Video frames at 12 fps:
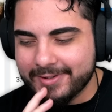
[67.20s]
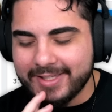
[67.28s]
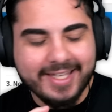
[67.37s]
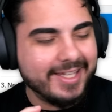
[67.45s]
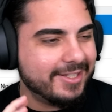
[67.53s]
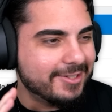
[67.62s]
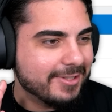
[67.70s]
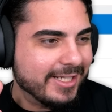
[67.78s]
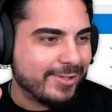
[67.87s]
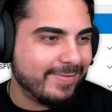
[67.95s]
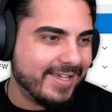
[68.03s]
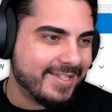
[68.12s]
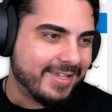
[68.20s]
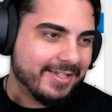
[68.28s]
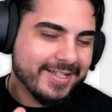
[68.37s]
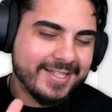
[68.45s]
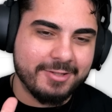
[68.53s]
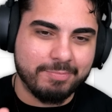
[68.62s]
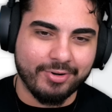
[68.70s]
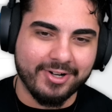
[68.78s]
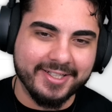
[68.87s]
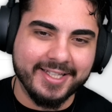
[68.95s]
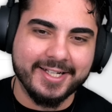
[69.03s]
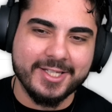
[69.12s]
Hey, yo, is kind of
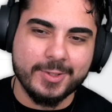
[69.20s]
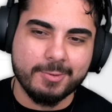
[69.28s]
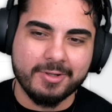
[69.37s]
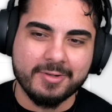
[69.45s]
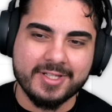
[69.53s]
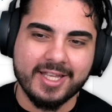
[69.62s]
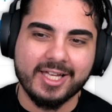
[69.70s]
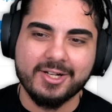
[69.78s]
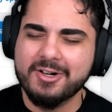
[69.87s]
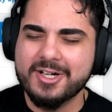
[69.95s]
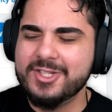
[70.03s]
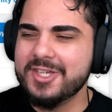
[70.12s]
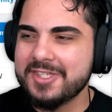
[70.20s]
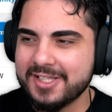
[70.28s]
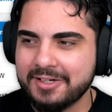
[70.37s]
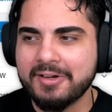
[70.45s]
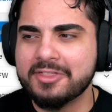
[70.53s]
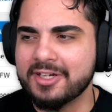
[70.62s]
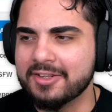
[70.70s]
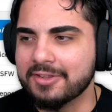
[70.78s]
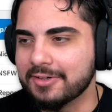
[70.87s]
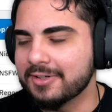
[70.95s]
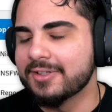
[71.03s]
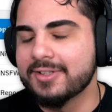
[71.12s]
spoiled that as well. I was like, oh, it's just a little thunder.